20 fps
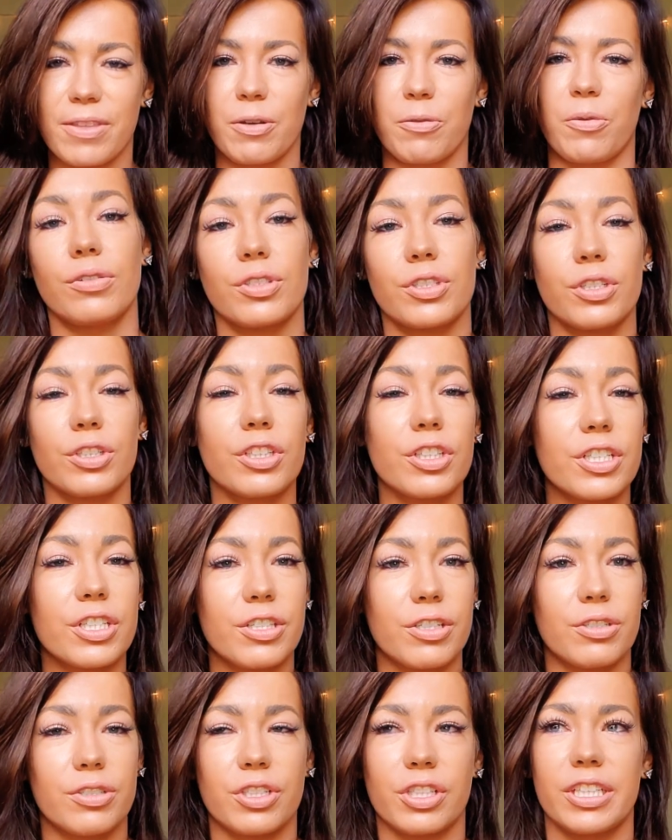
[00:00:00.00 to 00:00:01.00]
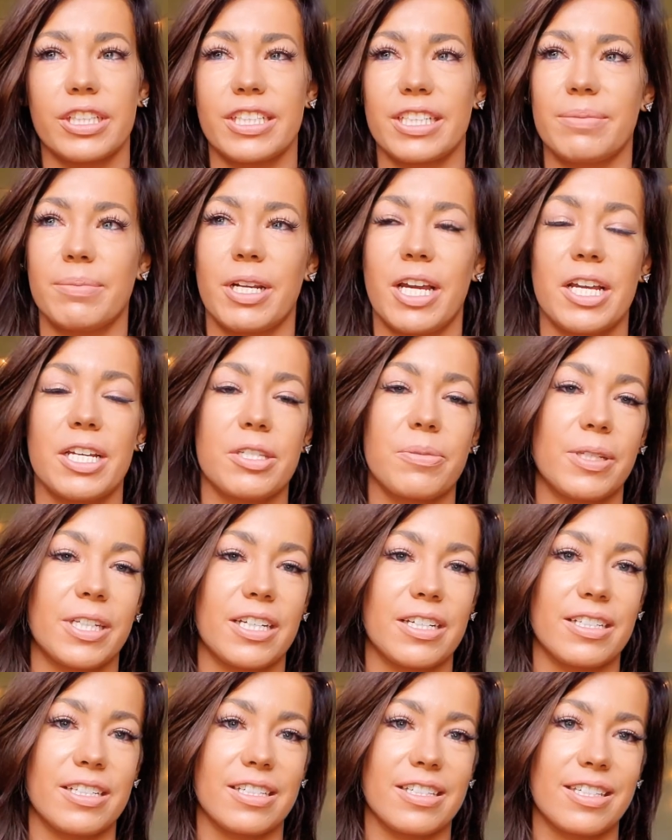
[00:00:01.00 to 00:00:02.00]
Well, sugar is usually demonized
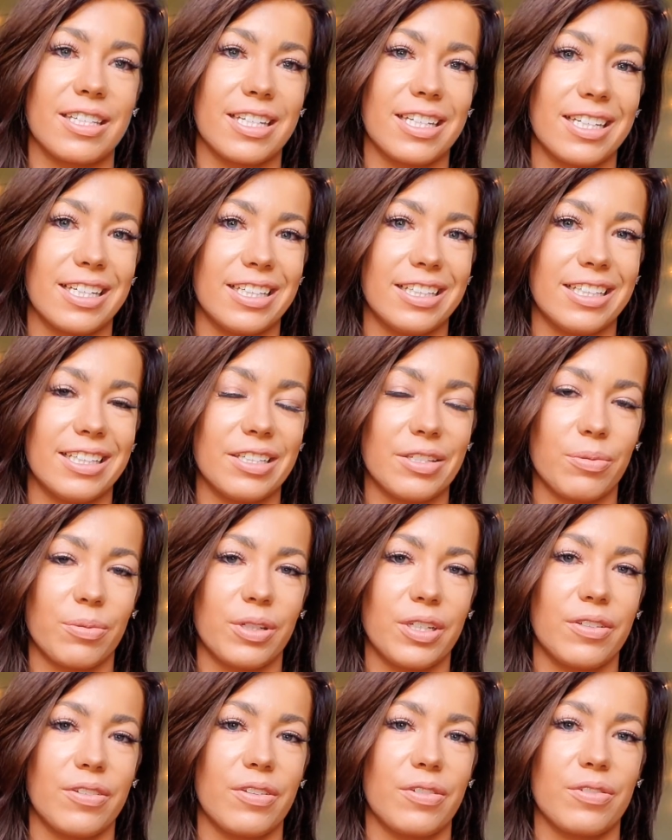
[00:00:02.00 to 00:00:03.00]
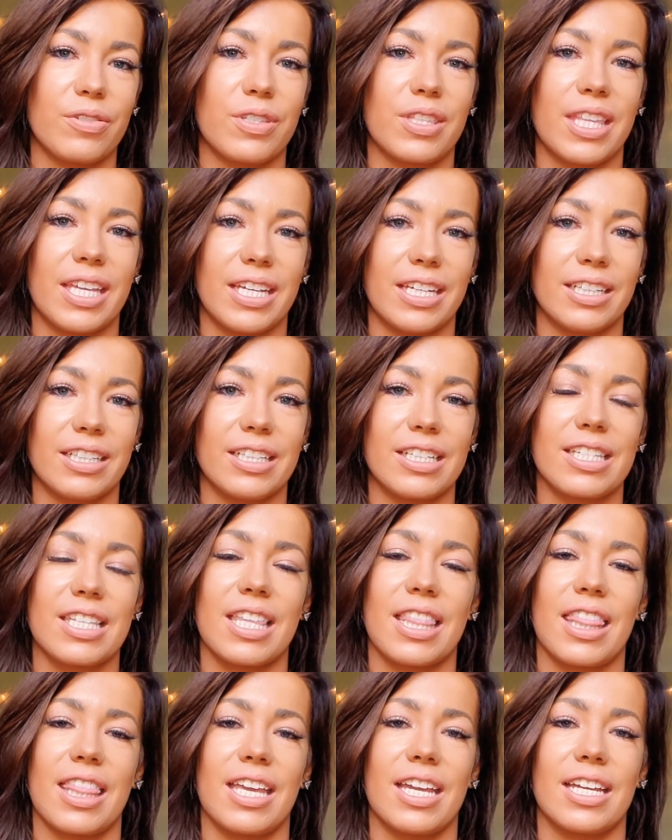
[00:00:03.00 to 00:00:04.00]
because it is one of those things
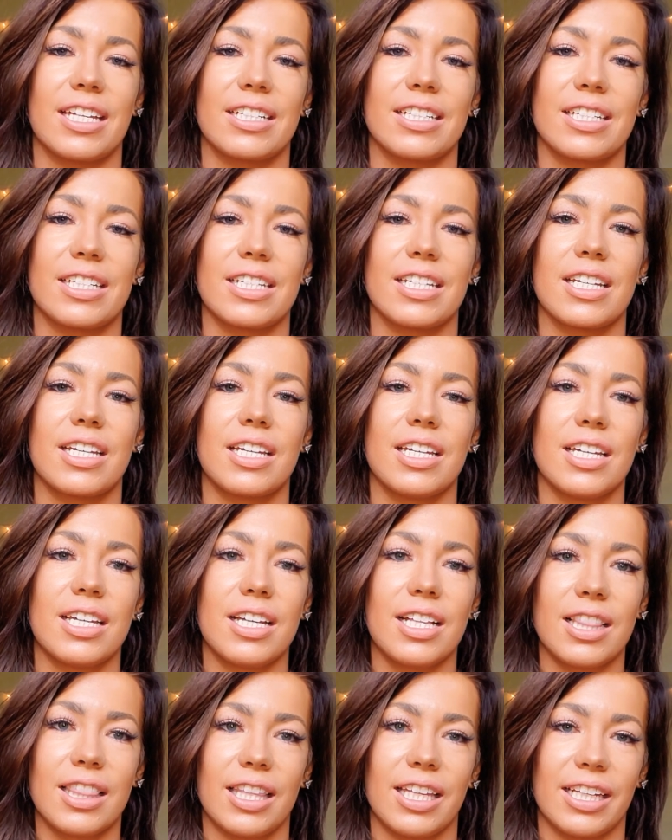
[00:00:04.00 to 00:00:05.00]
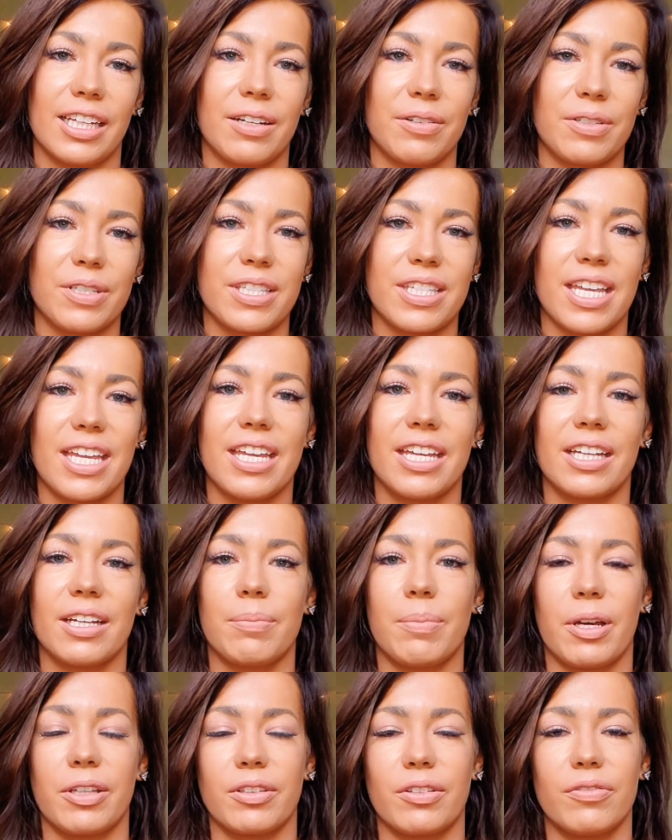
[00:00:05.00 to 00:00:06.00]
that, like I was saying
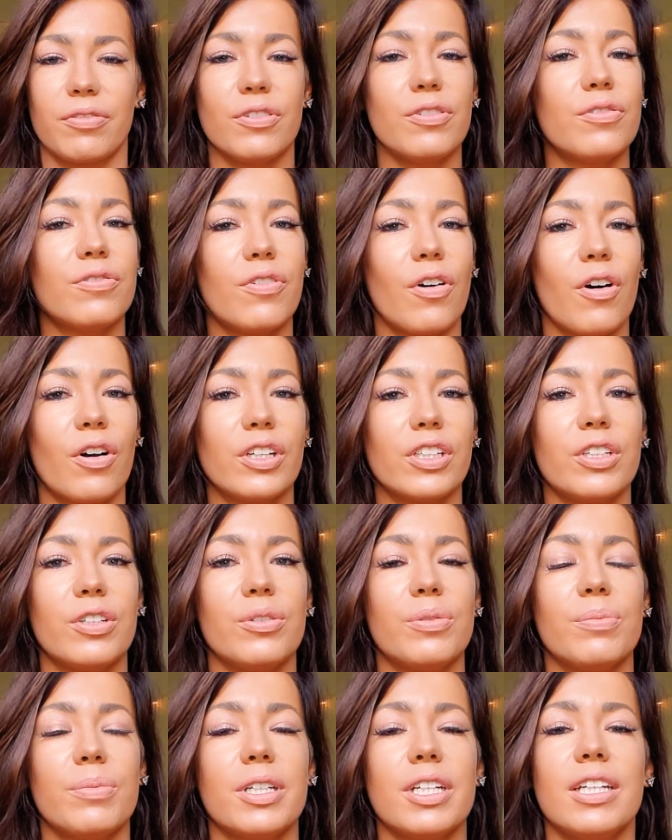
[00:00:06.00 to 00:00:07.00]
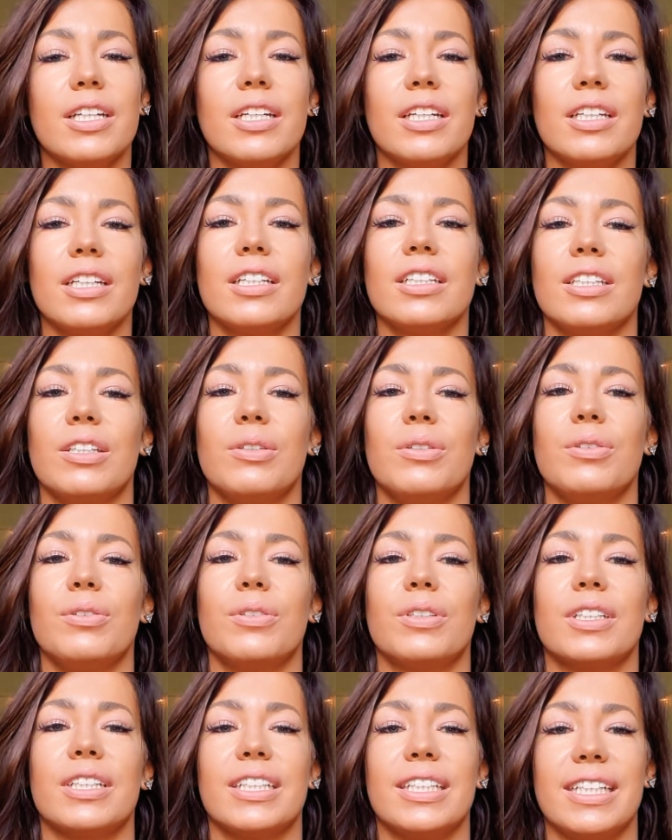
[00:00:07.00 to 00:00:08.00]
about the food volume,
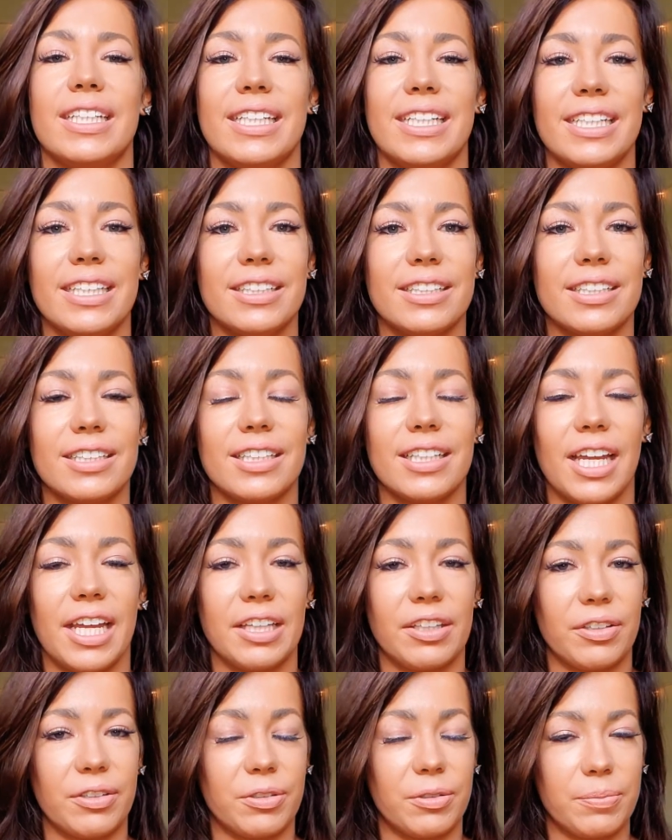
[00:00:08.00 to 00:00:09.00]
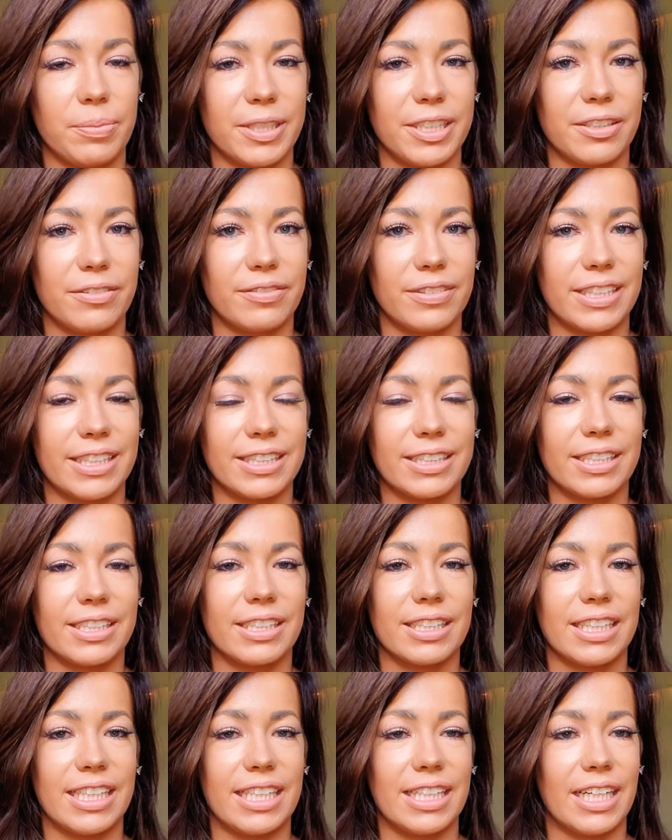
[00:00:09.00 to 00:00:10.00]
you can eat a little bit of it,
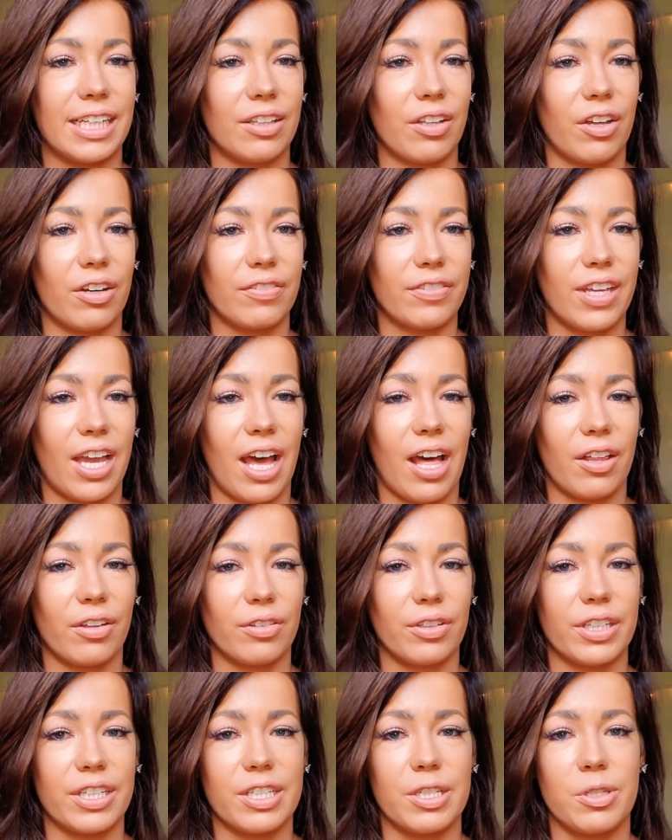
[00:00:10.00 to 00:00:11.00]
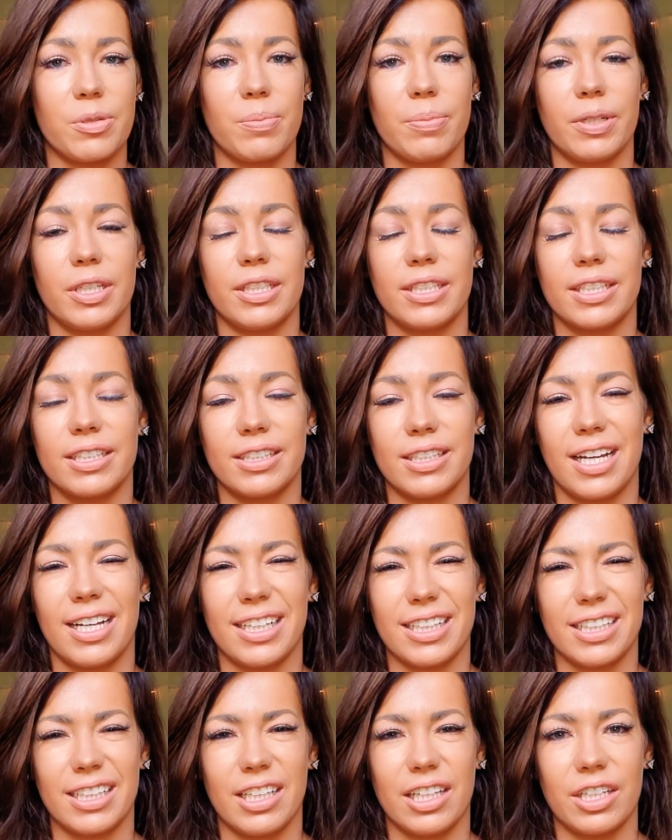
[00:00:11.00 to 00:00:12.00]
get a lot of calories, but not
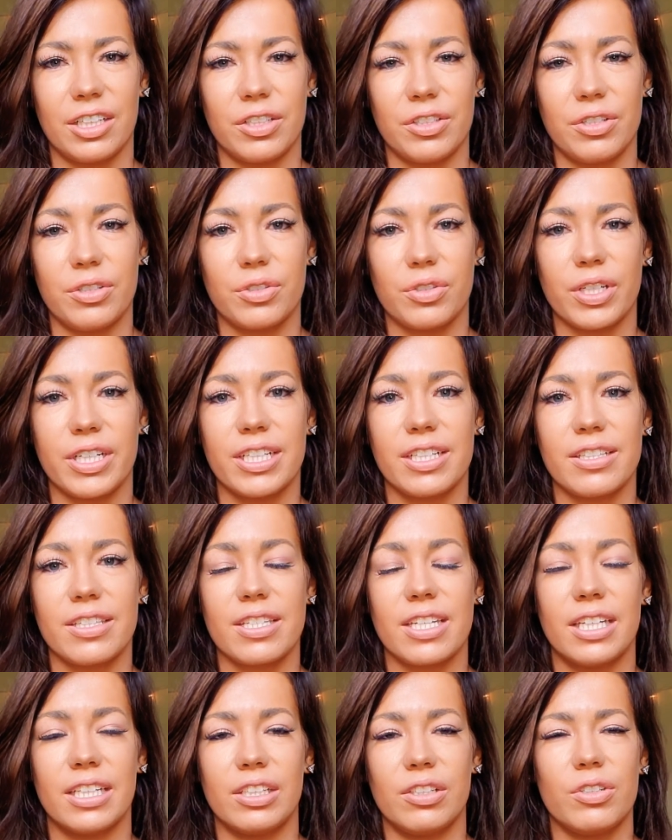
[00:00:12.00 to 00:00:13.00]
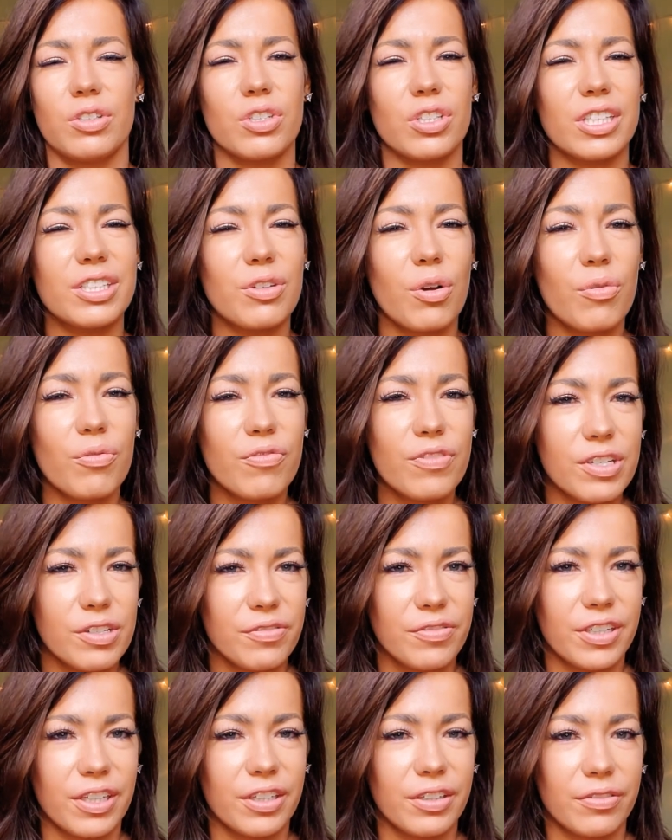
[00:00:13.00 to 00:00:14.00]
get a lot of nutrients, and usually don't feel
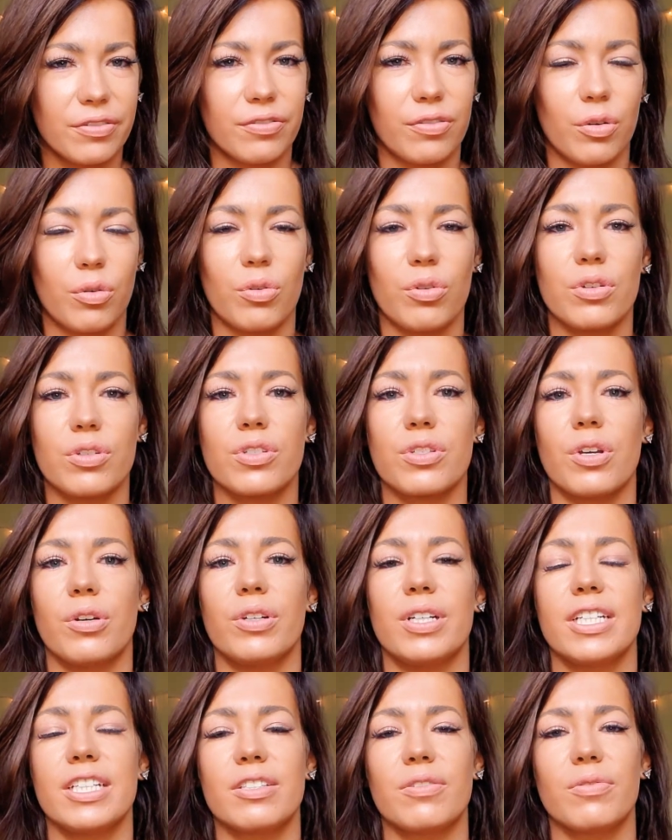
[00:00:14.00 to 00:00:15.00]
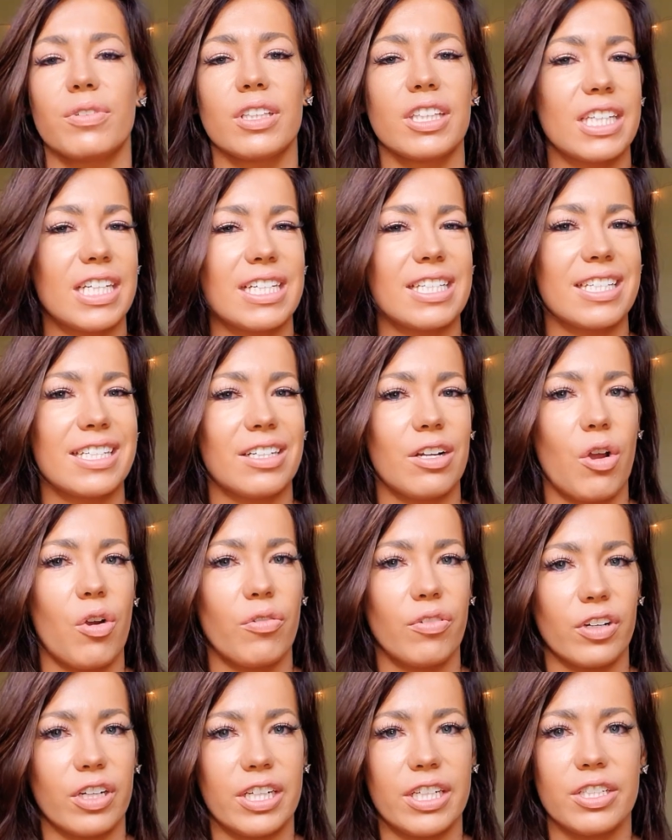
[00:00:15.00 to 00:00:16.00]
very full. So it's really easy to
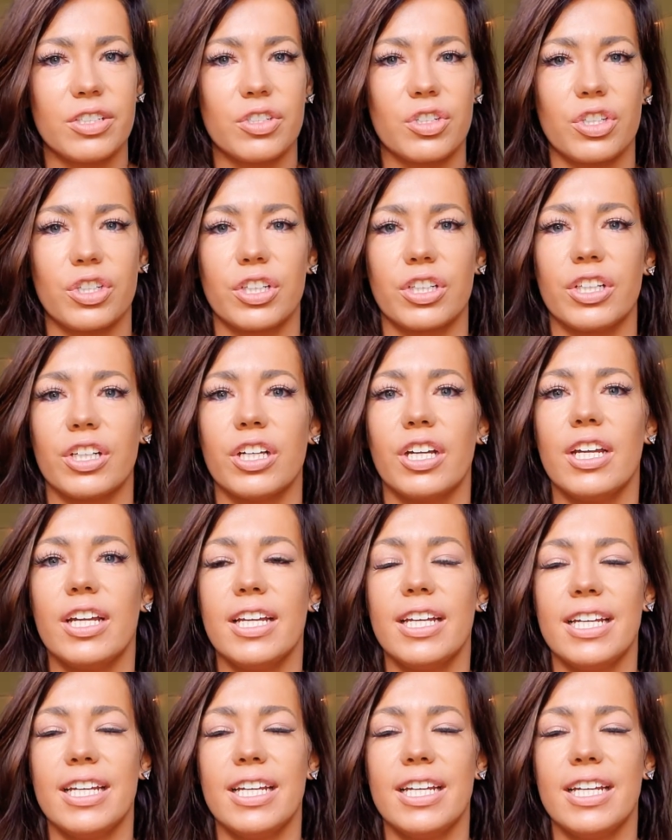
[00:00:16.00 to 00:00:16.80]
overeat sugar.